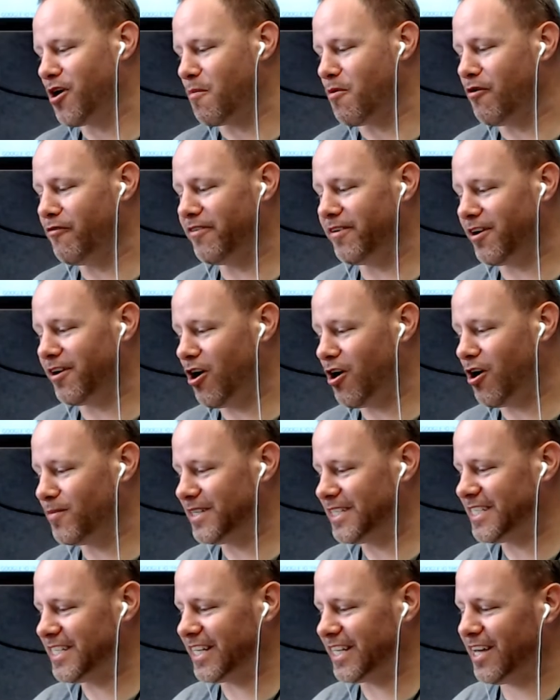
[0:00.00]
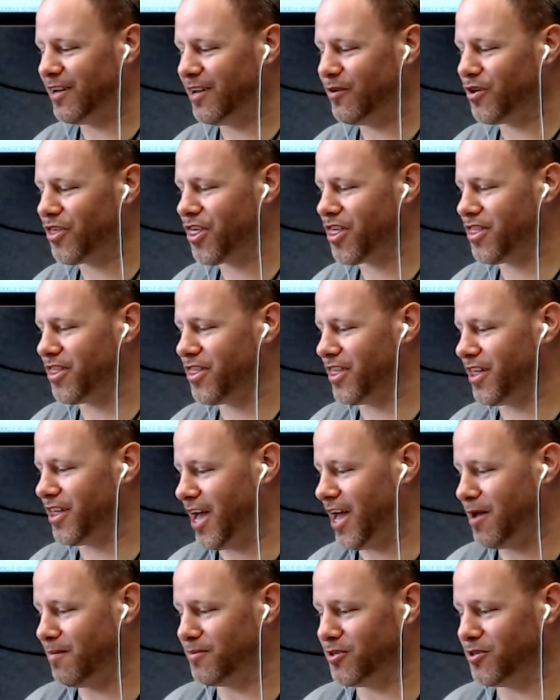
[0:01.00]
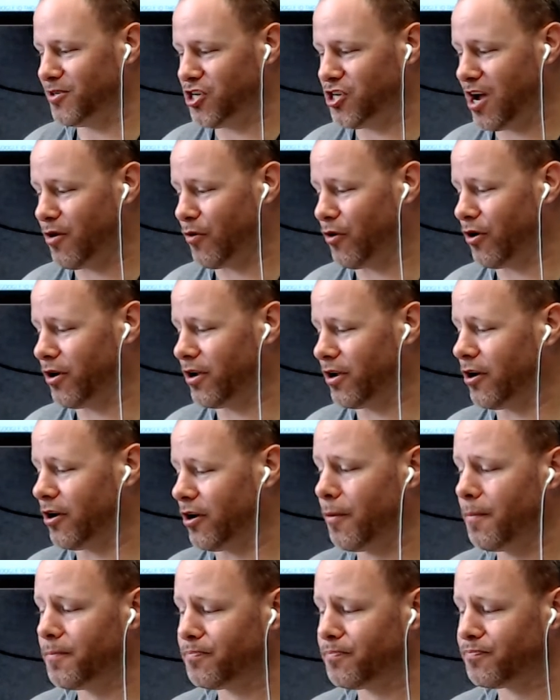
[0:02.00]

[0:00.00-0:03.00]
moving on, but sticking with the game genre here.